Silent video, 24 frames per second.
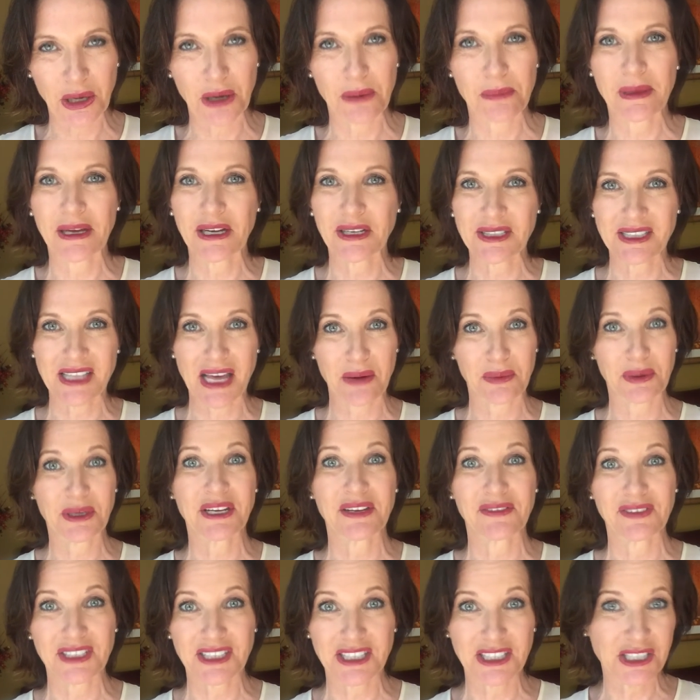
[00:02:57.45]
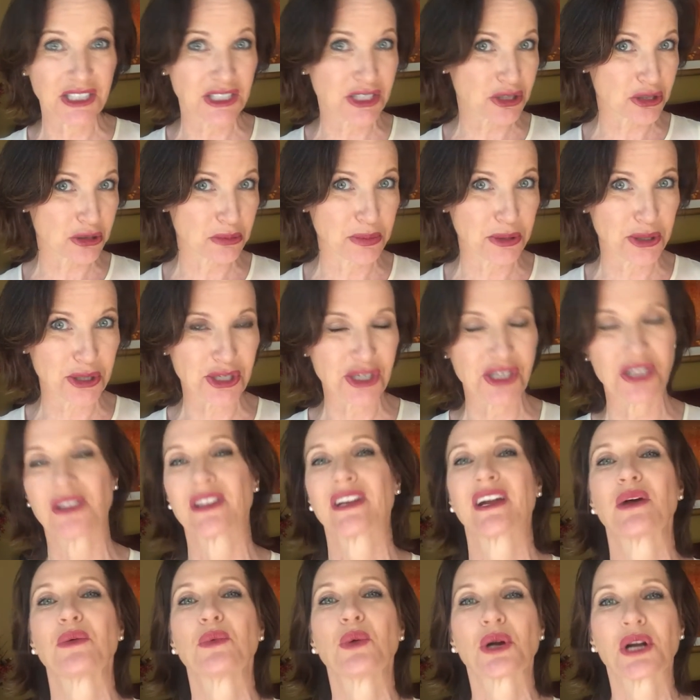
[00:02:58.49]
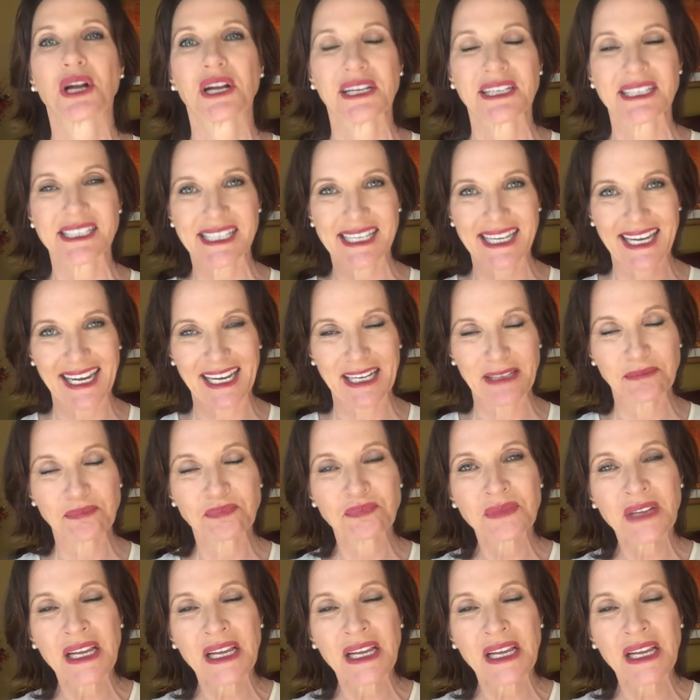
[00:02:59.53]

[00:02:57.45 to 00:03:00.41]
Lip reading: Because that would give it the distribution that I wanted it to get.